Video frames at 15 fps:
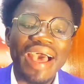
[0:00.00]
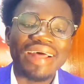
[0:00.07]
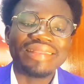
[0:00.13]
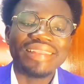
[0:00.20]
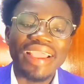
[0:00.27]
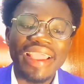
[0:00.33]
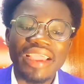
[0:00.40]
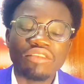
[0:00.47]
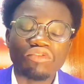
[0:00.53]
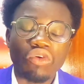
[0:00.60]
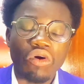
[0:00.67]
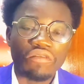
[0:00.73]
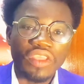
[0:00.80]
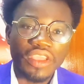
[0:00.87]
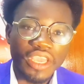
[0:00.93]
at the end
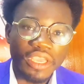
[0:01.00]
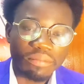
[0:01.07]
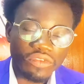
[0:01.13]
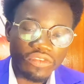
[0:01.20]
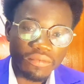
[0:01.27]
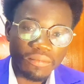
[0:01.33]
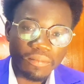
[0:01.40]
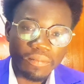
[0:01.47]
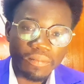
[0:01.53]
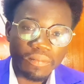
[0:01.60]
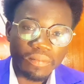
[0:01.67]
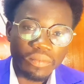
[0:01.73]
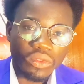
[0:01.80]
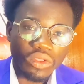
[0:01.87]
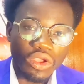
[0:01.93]
of the game?
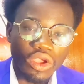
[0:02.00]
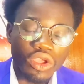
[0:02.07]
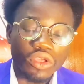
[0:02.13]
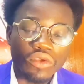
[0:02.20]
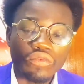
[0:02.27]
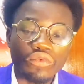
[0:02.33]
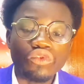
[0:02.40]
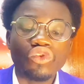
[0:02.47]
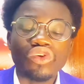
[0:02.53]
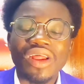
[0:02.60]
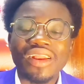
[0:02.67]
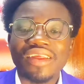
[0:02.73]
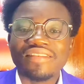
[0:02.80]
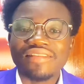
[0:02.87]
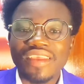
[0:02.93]
If you don't
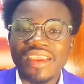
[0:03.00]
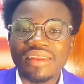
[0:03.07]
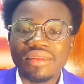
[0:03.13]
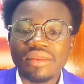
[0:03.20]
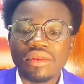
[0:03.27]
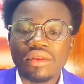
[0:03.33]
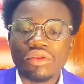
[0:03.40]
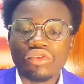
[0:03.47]
understand